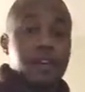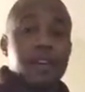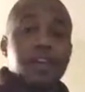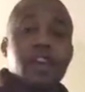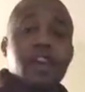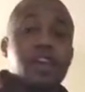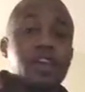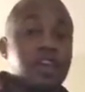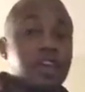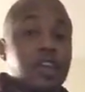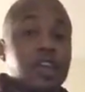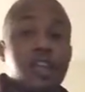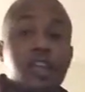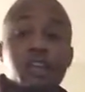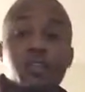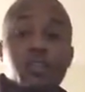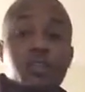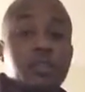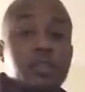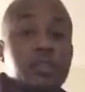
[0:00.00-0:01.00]
find that
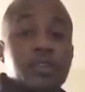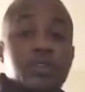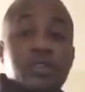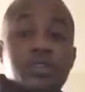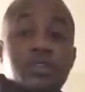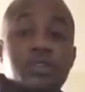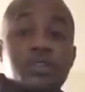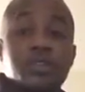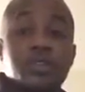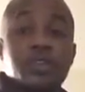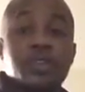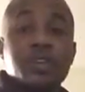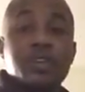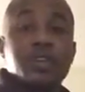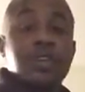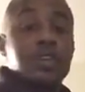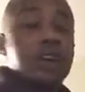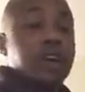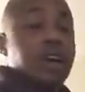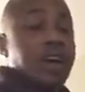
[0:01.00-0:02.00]
anywhere else.
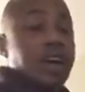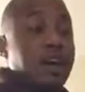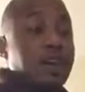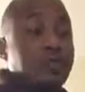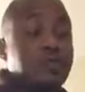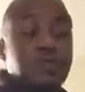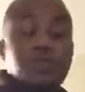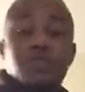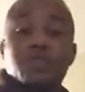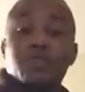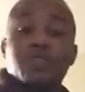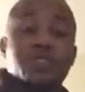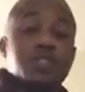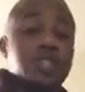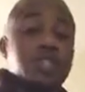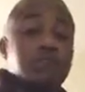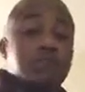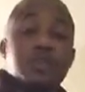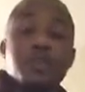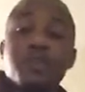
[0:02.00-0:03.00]
I'm so
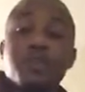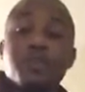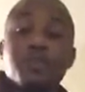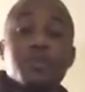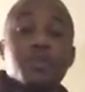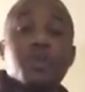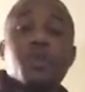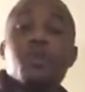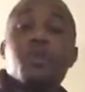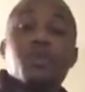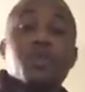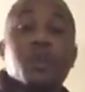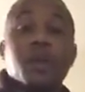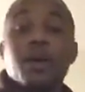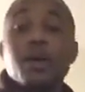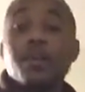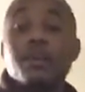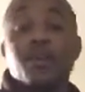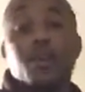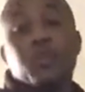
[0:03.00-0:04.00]
distinct. People know where
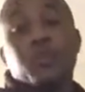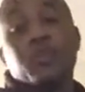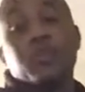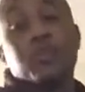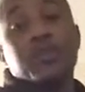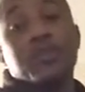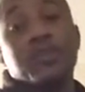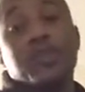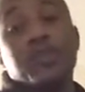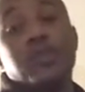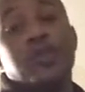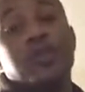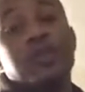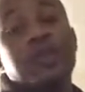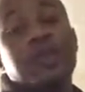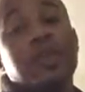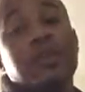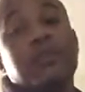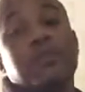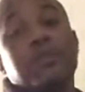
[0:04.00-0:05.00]
I know
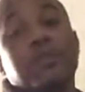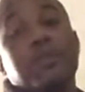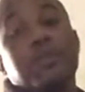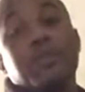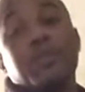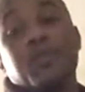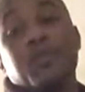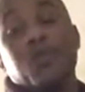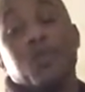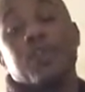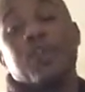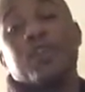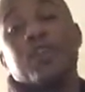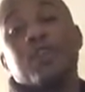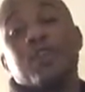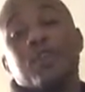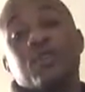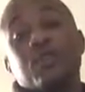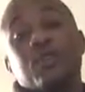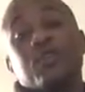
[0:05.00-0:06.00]
me from
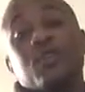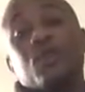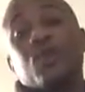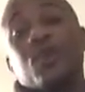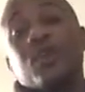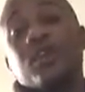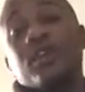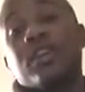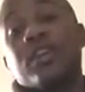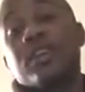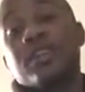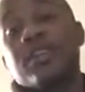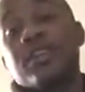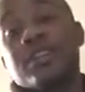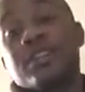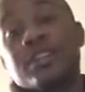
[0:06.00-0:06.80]
walking the